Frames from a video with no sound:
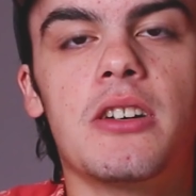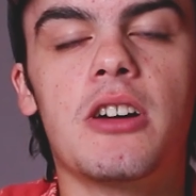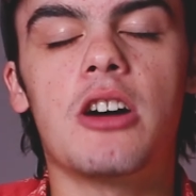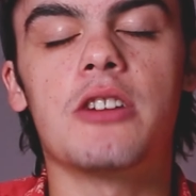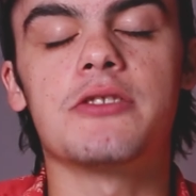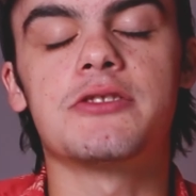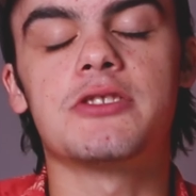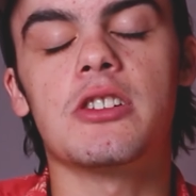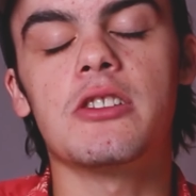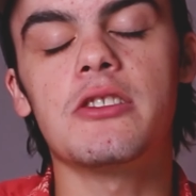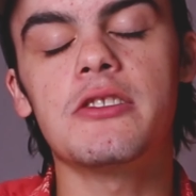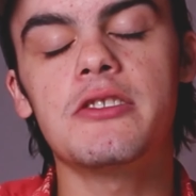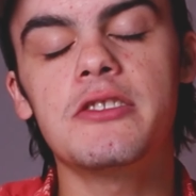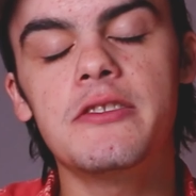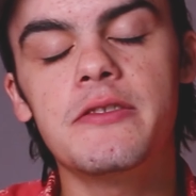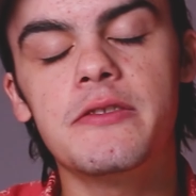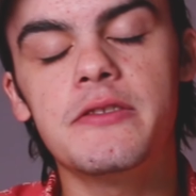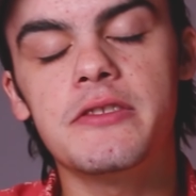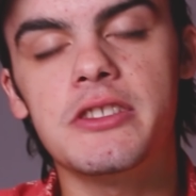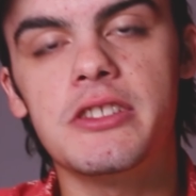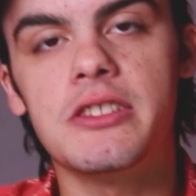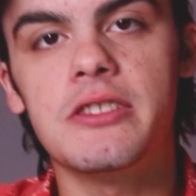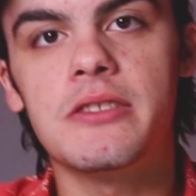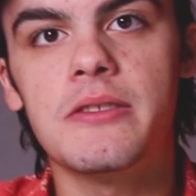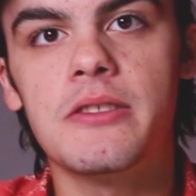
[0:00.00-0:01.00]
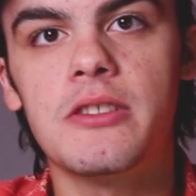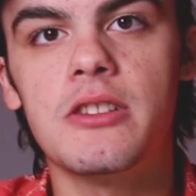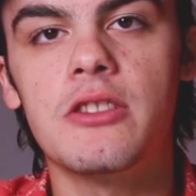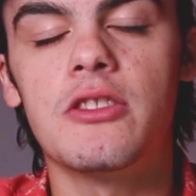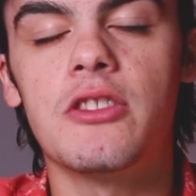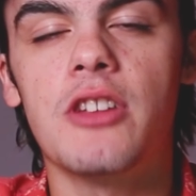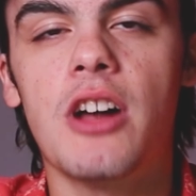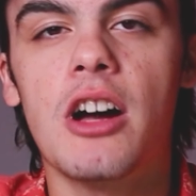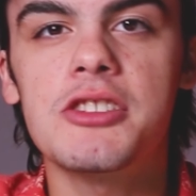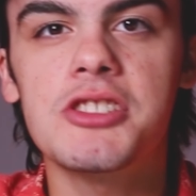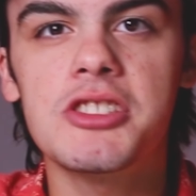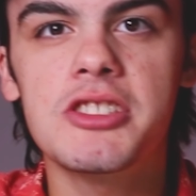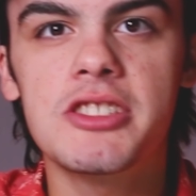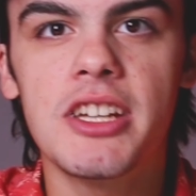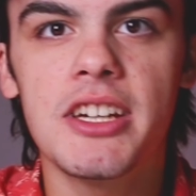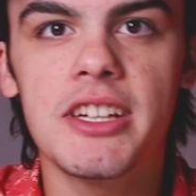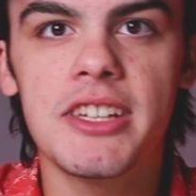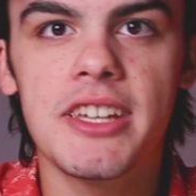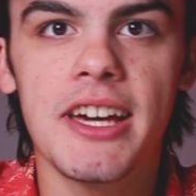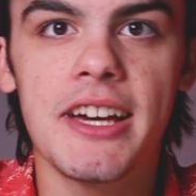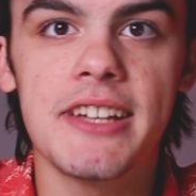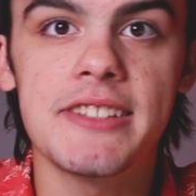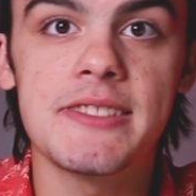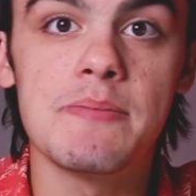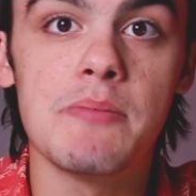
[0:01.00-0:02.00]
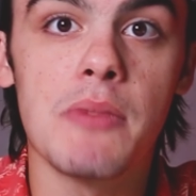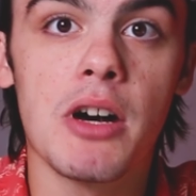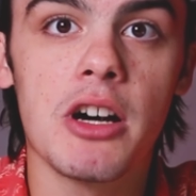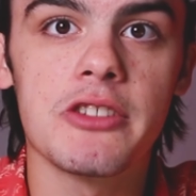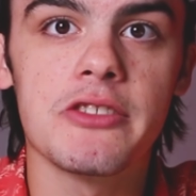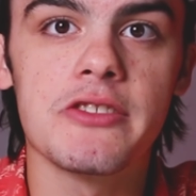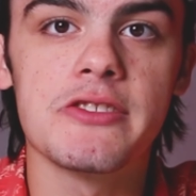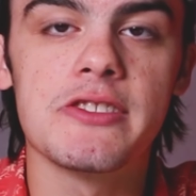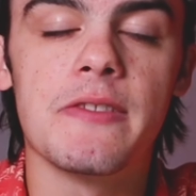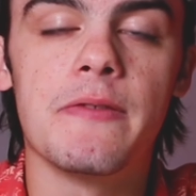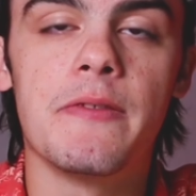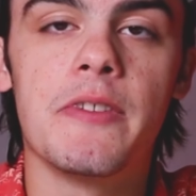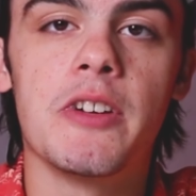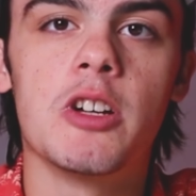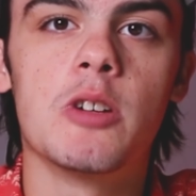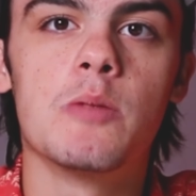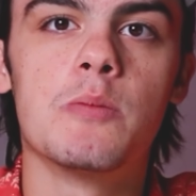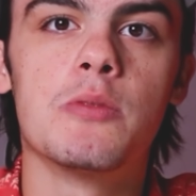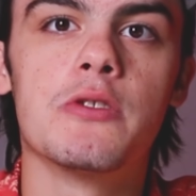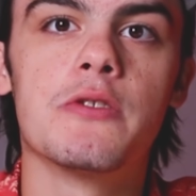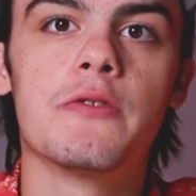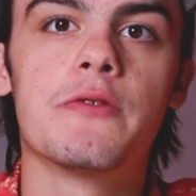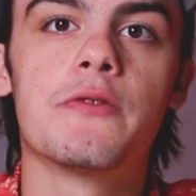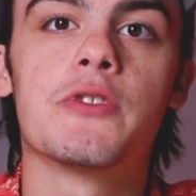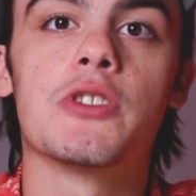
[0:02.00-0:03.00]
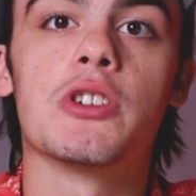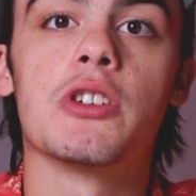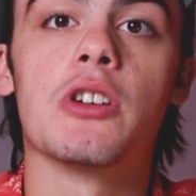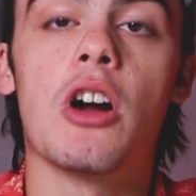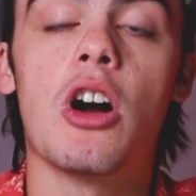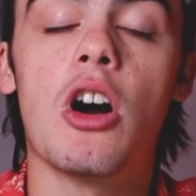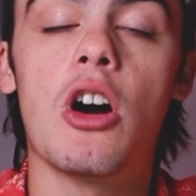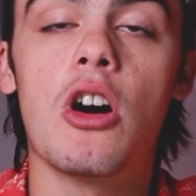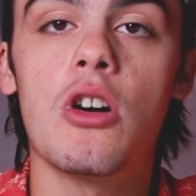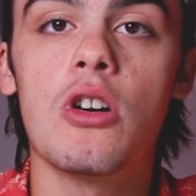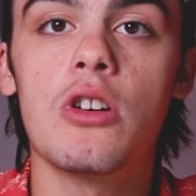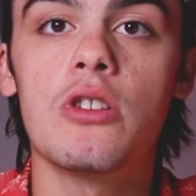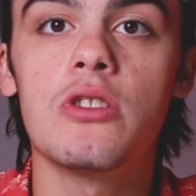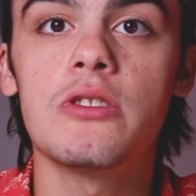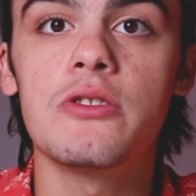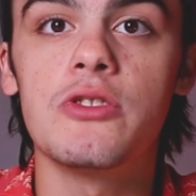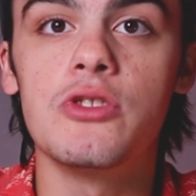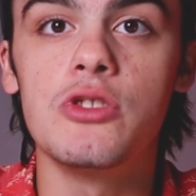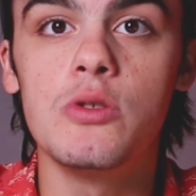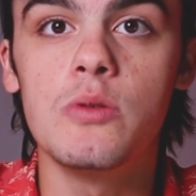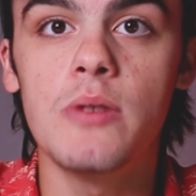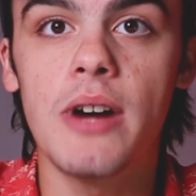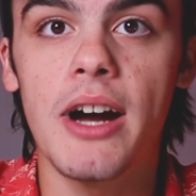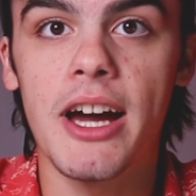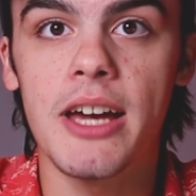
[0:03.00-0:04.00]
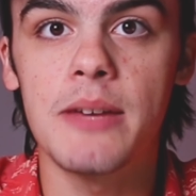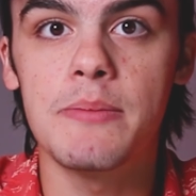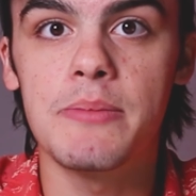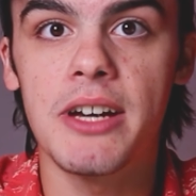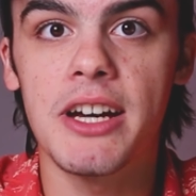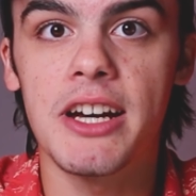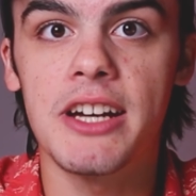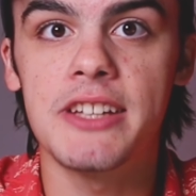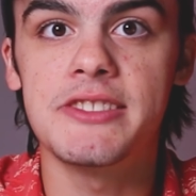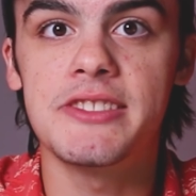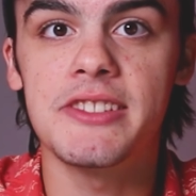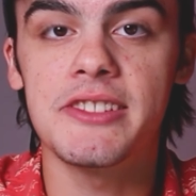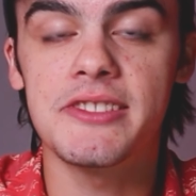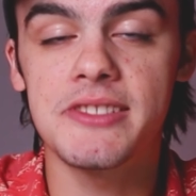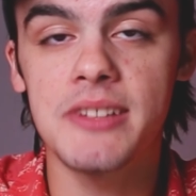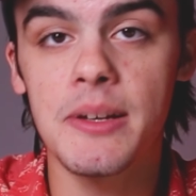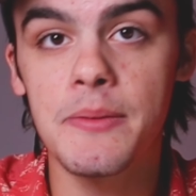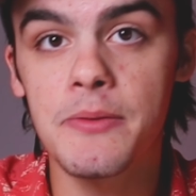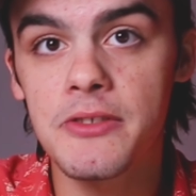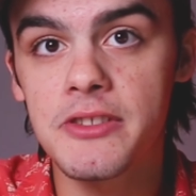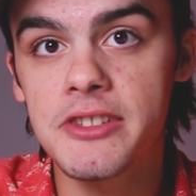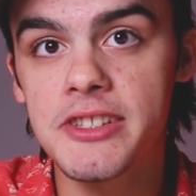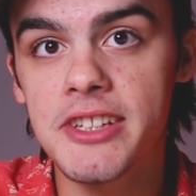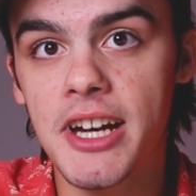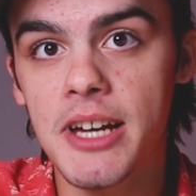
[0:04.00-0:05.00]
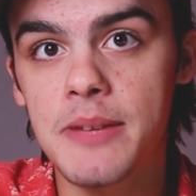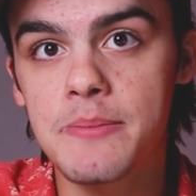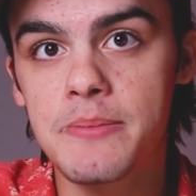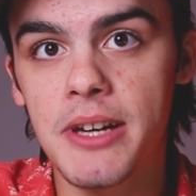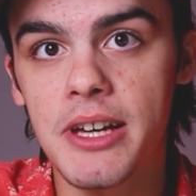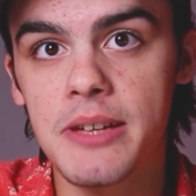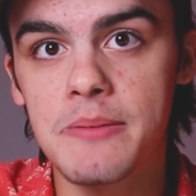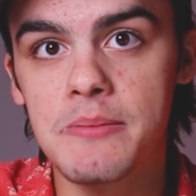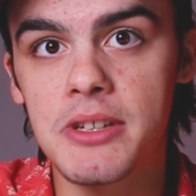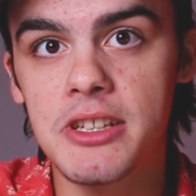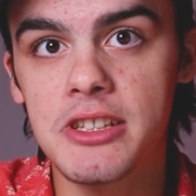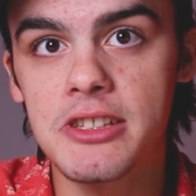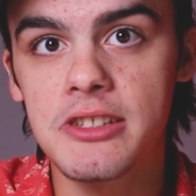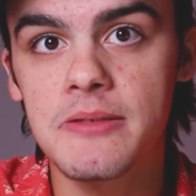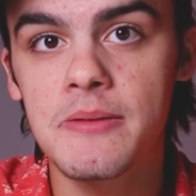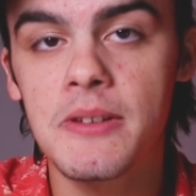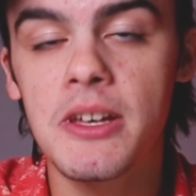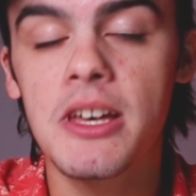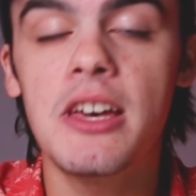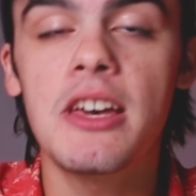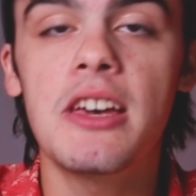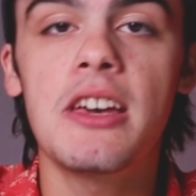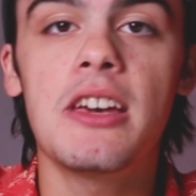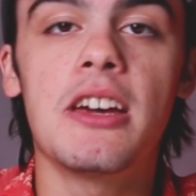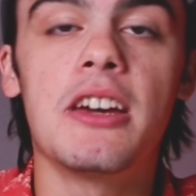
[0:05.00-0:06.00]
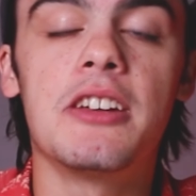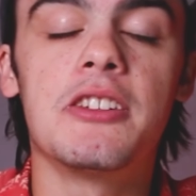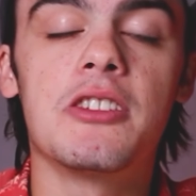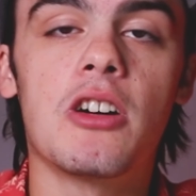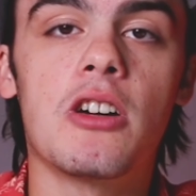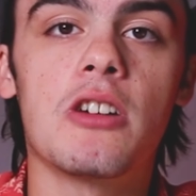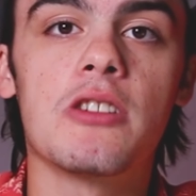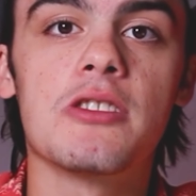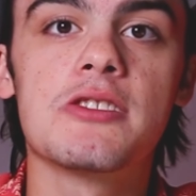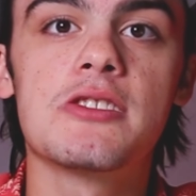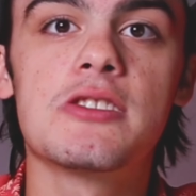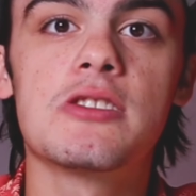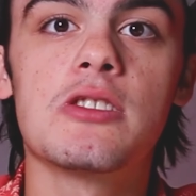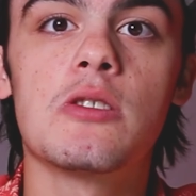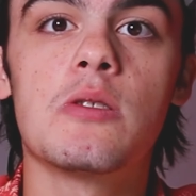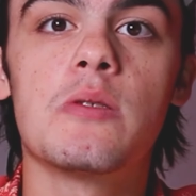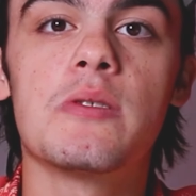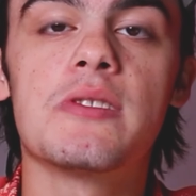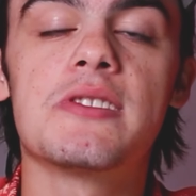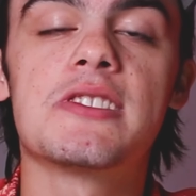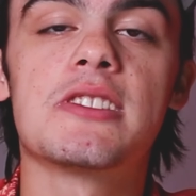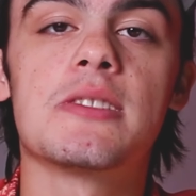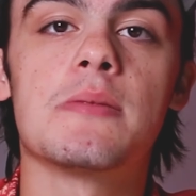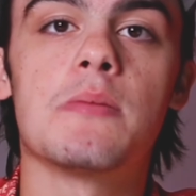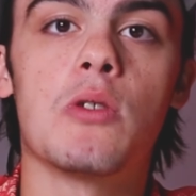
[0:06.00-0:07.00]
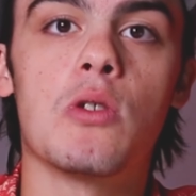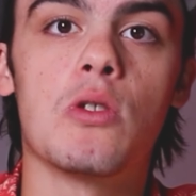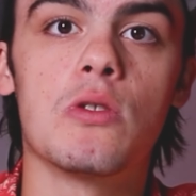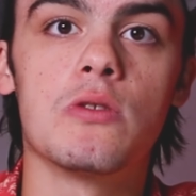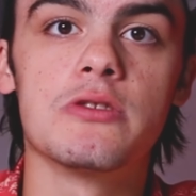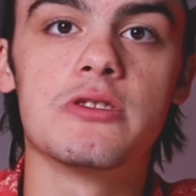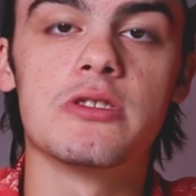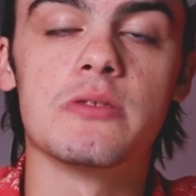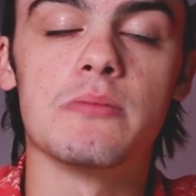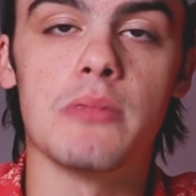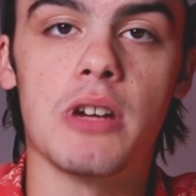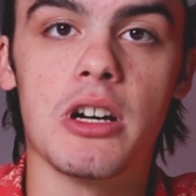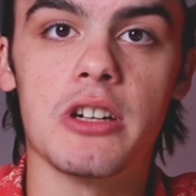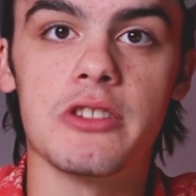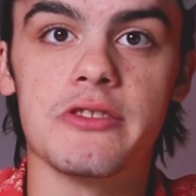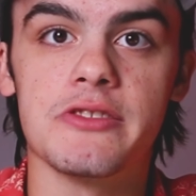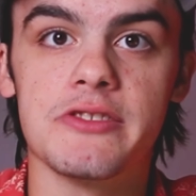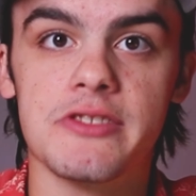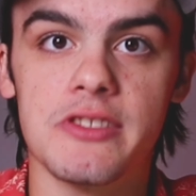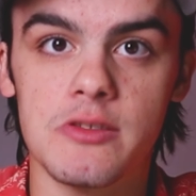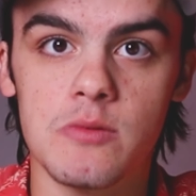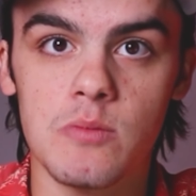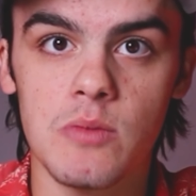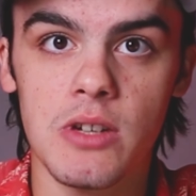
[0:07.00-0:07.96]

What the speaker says: Alternatively, Logitech has models available for all new iPads except for the iPad Mini, and also some older models as